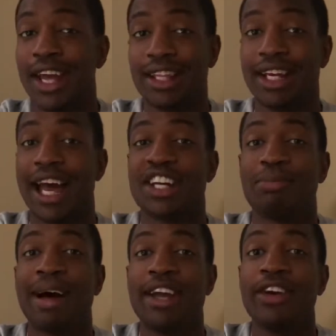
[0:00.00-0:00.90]
and the cash
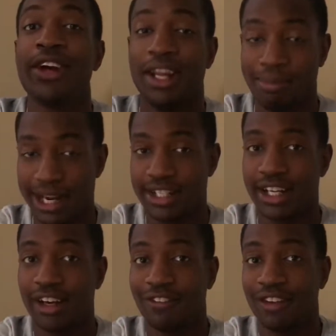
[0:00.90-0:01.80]
buyer and
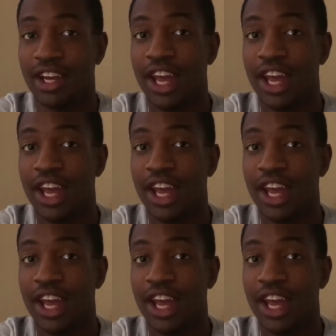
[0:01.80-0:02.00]
myself.